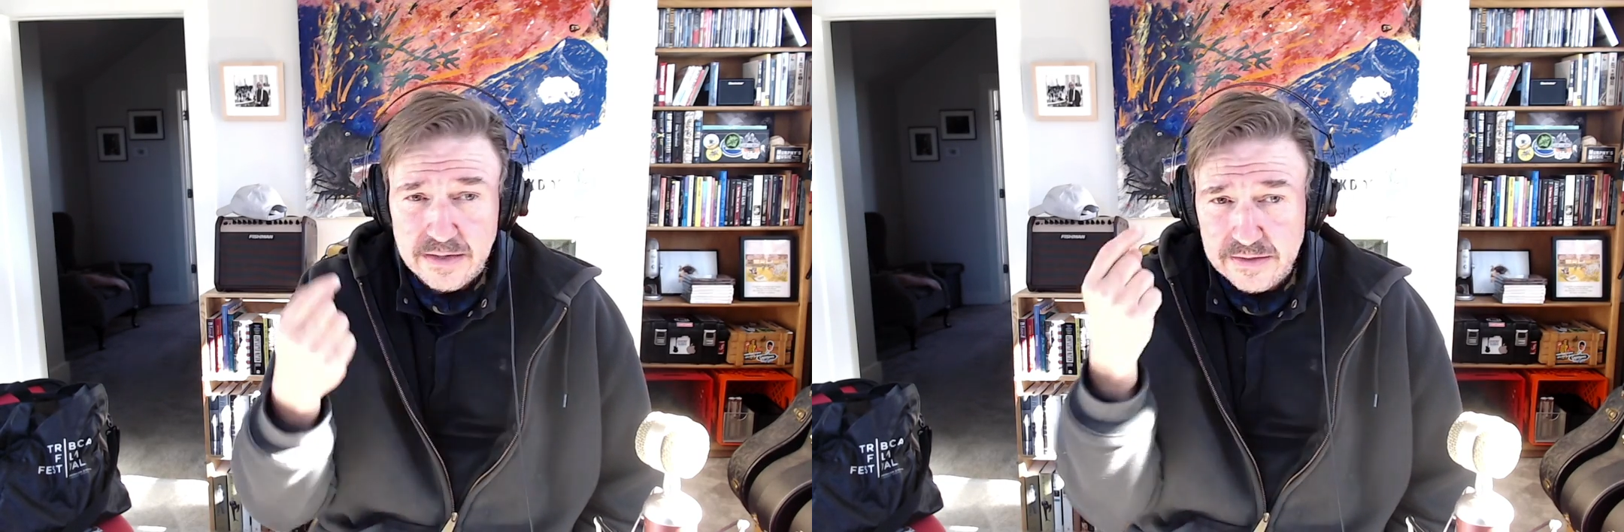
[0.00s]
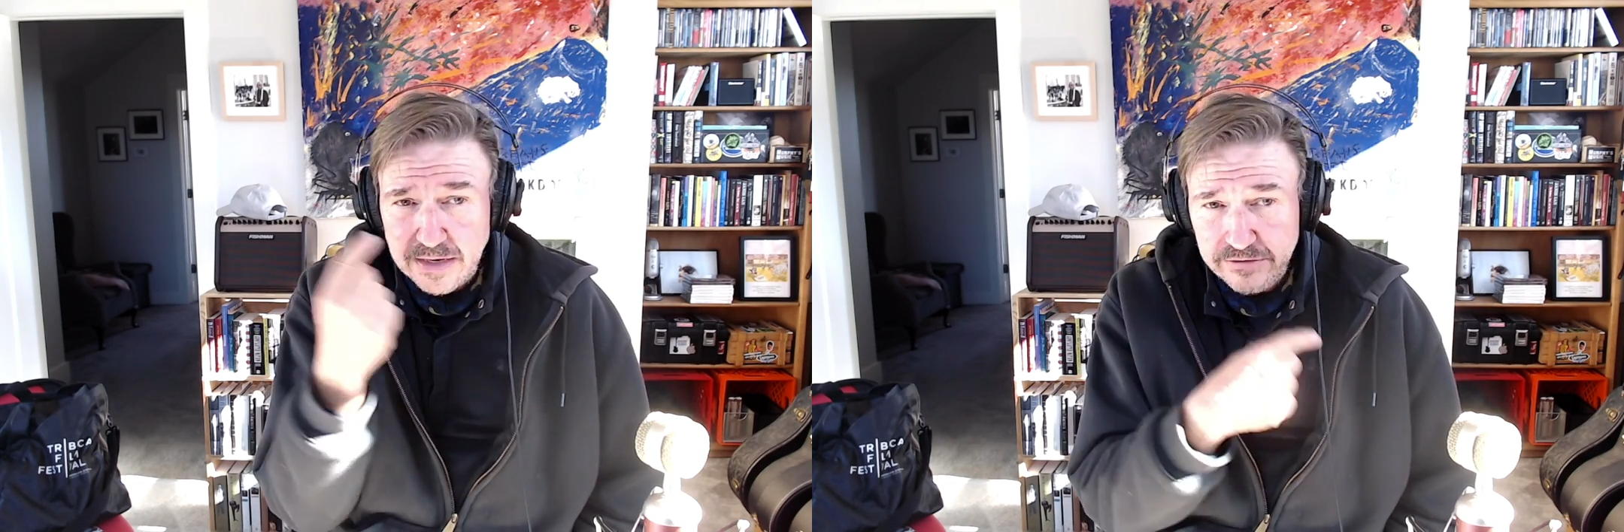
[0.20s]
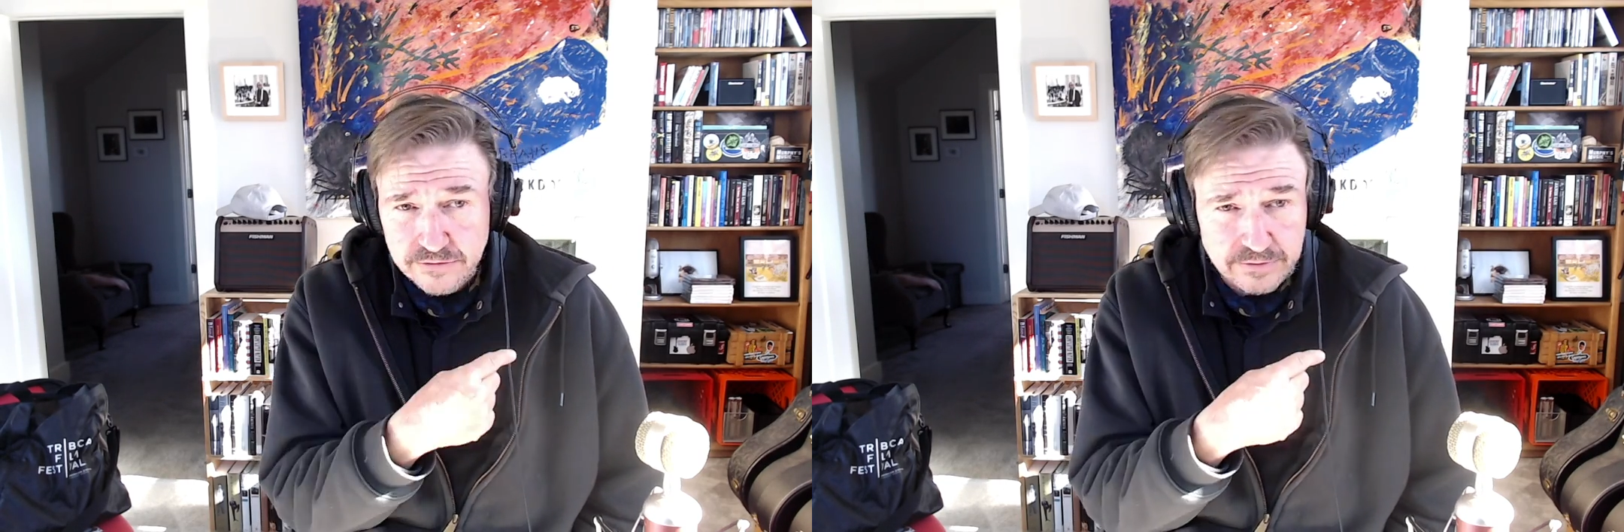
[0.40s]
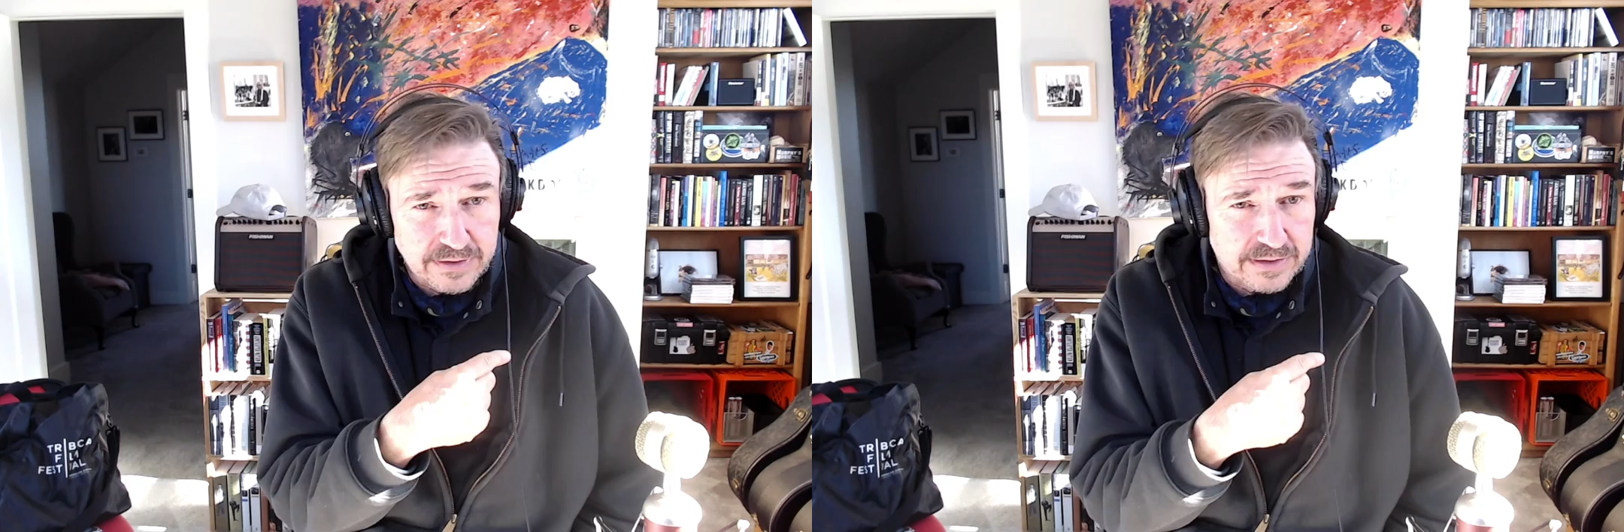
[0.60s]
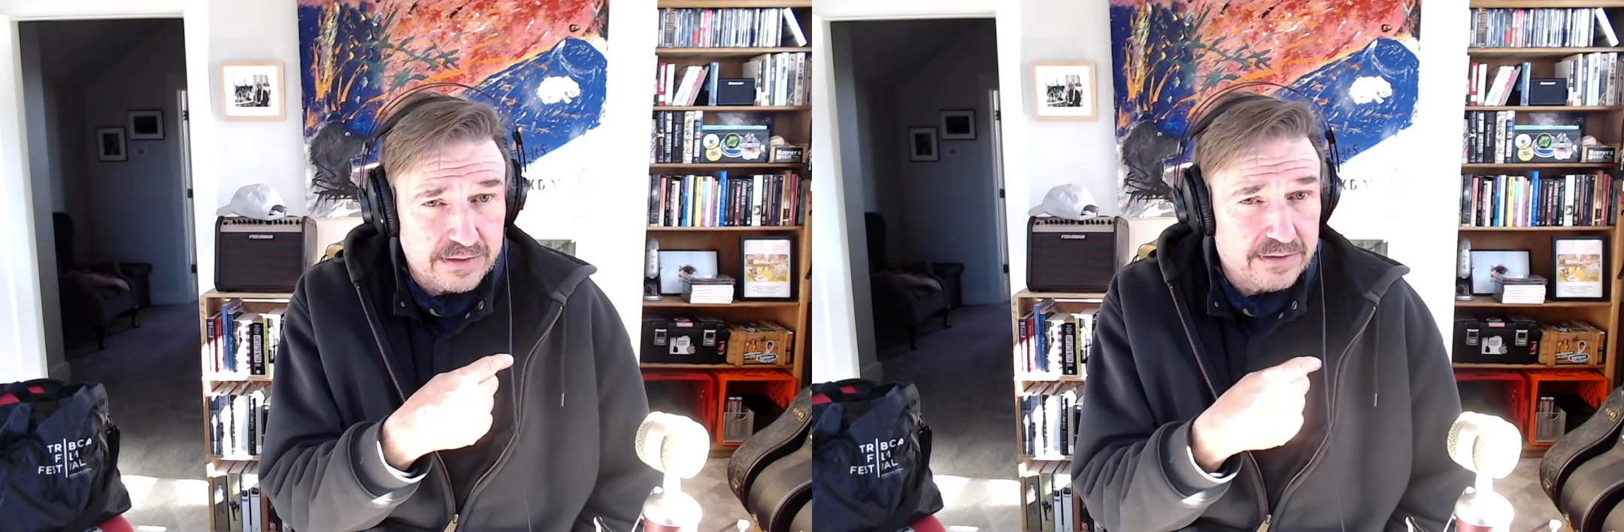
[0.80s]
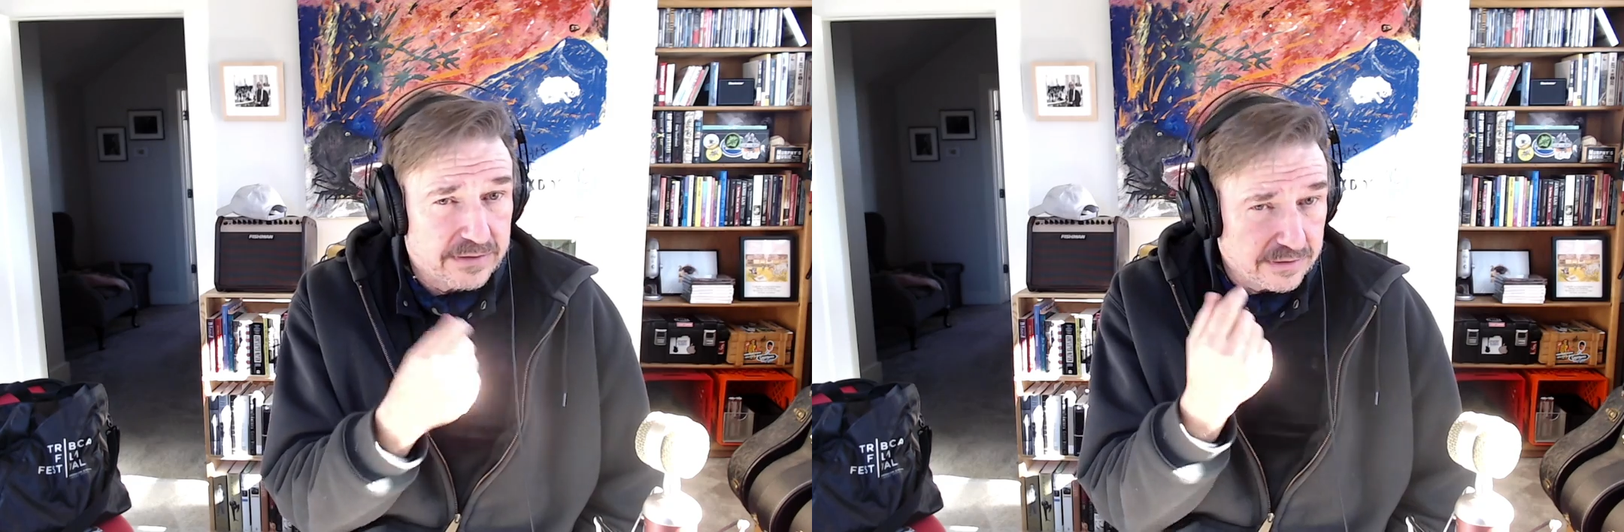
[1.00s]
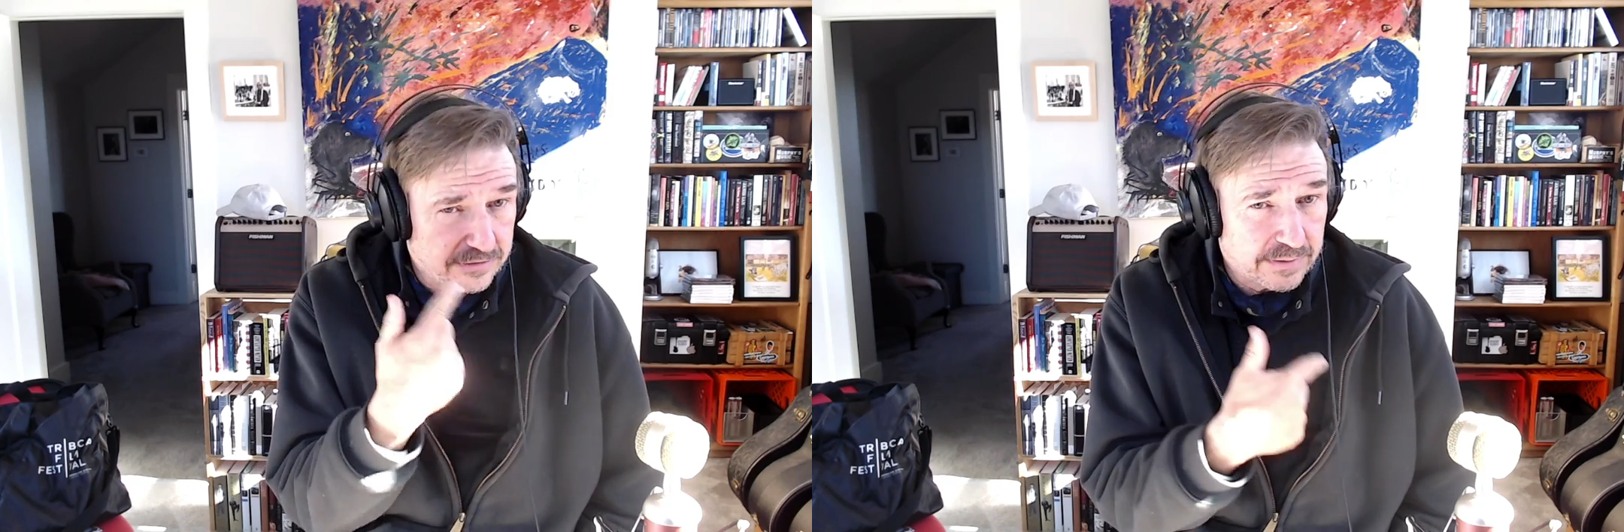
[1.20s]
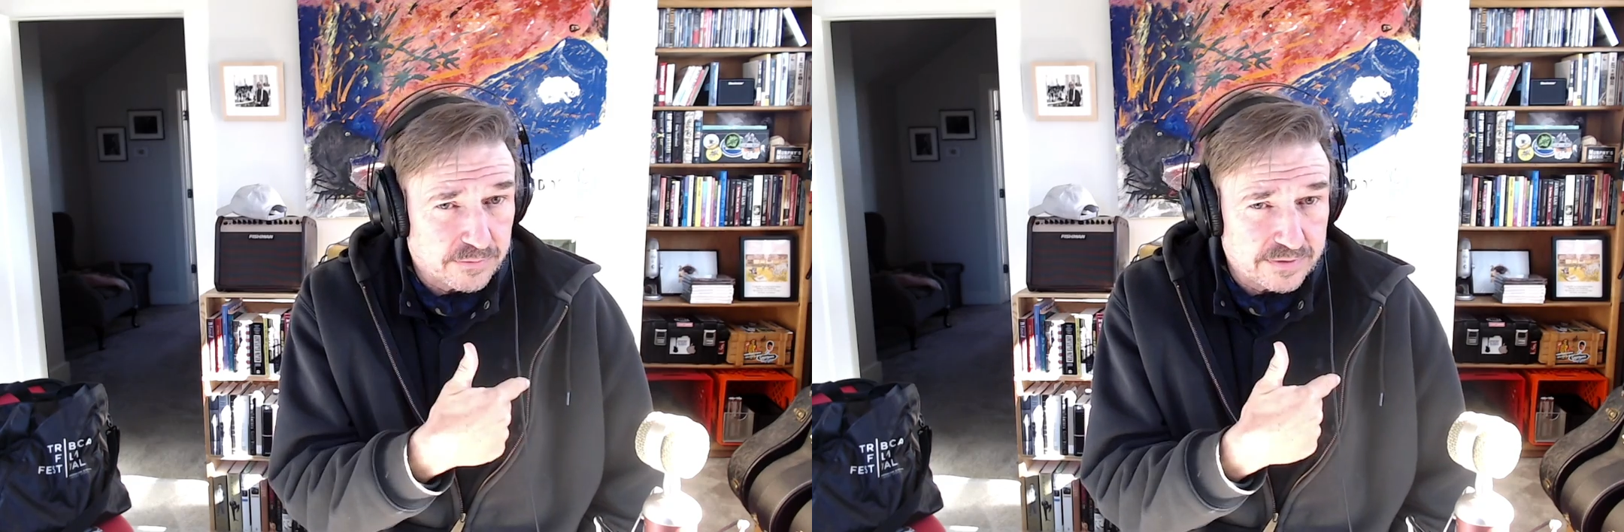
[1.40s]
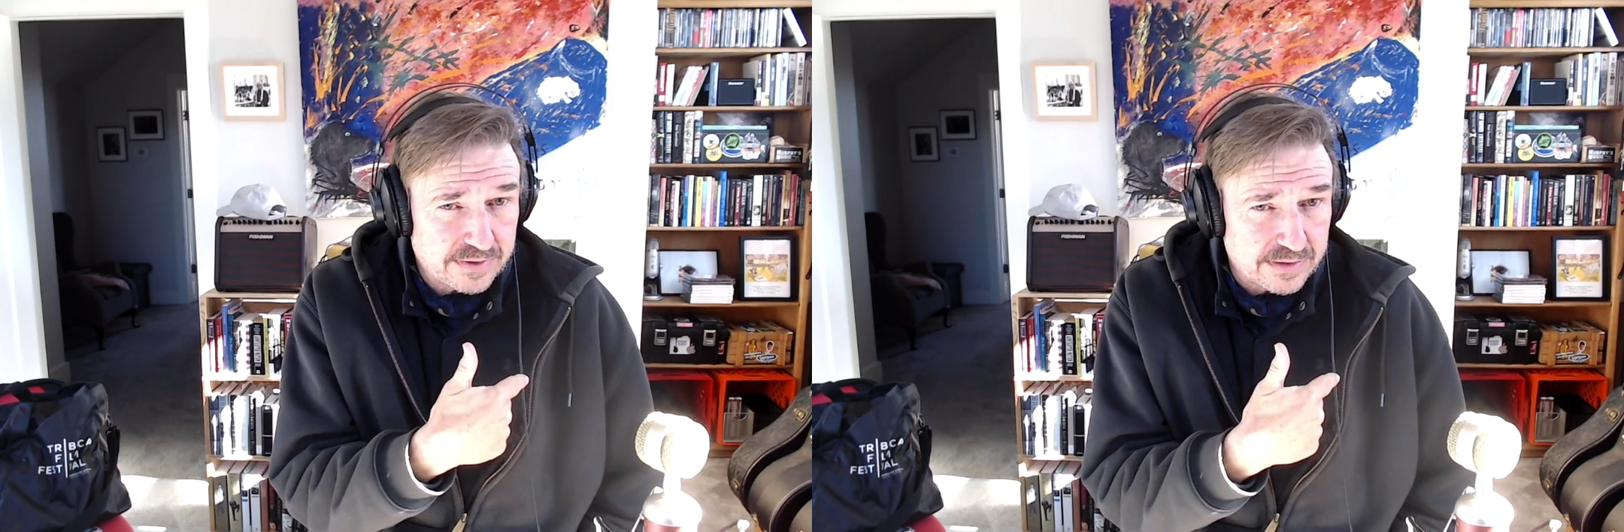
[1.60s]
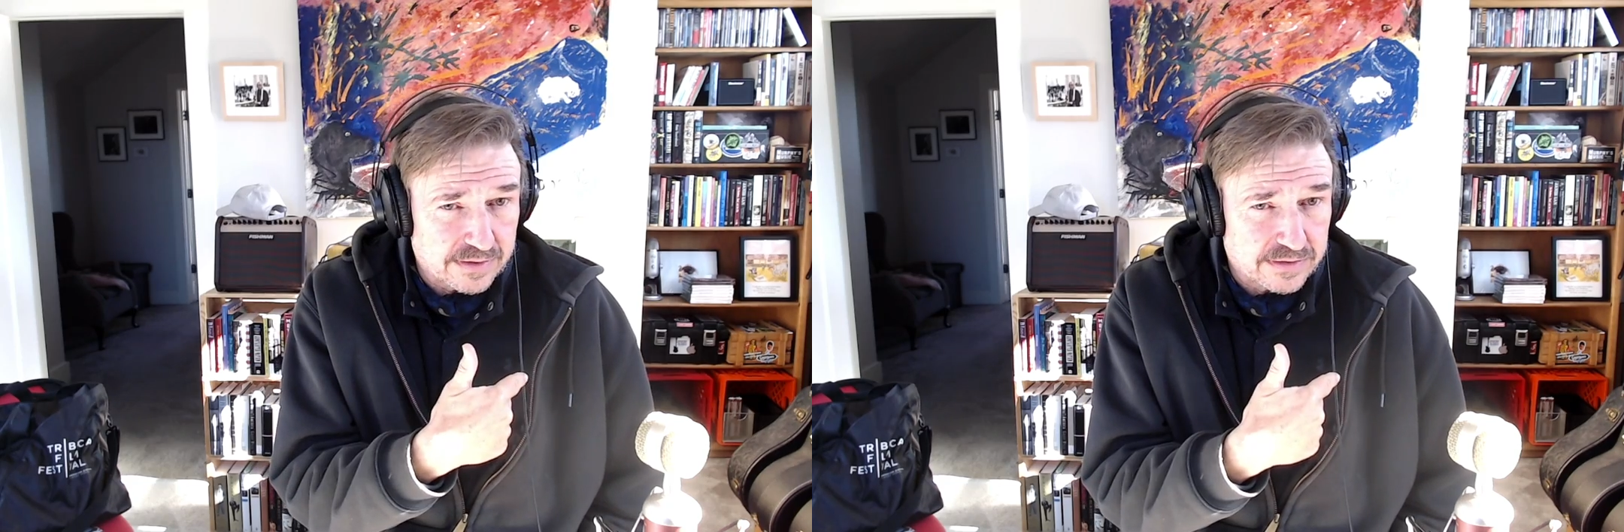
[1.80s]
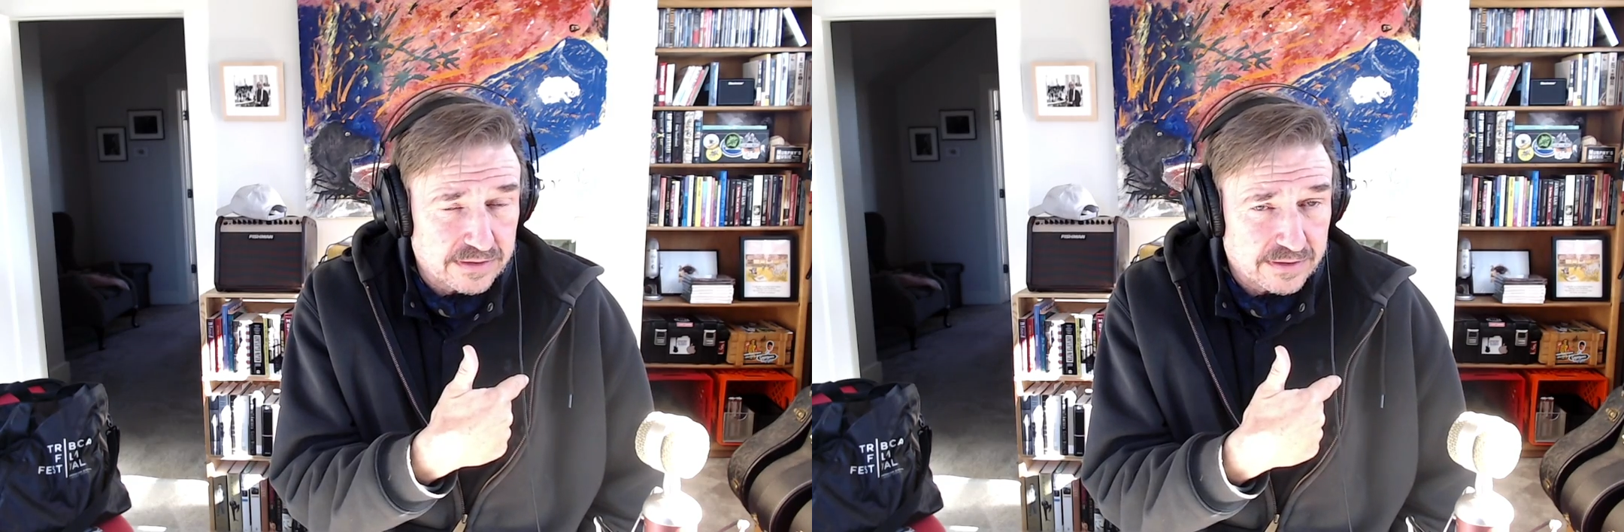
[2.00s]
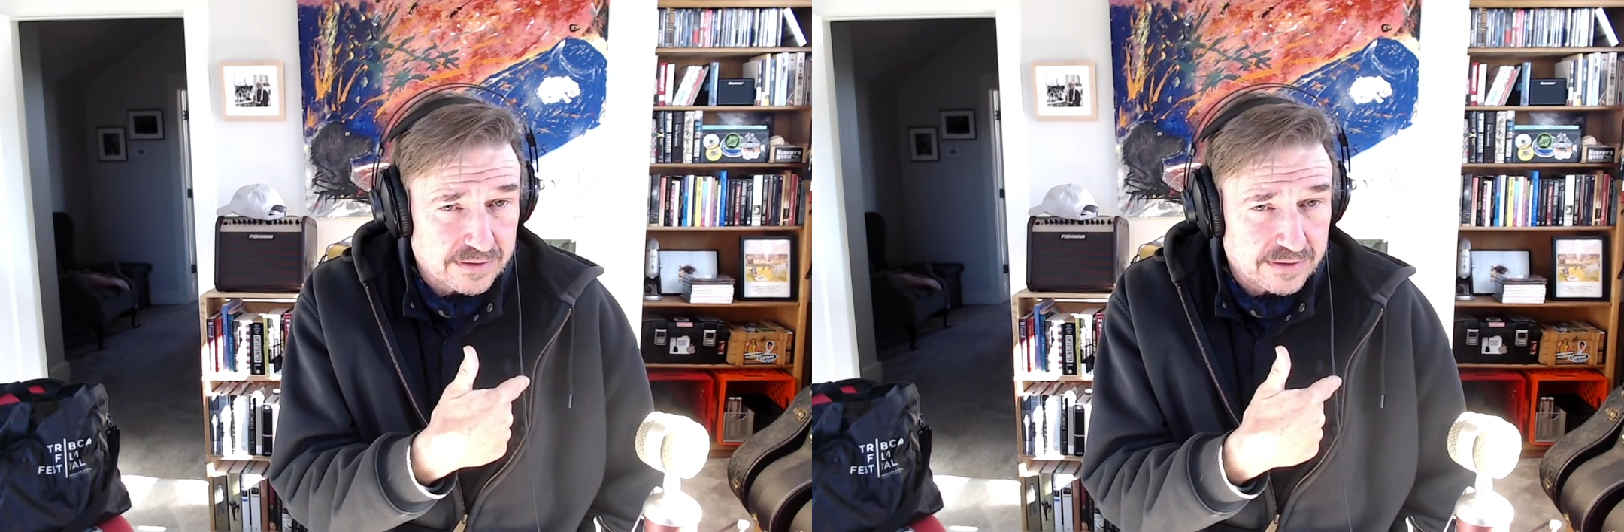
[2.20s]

yesterday, December 10th,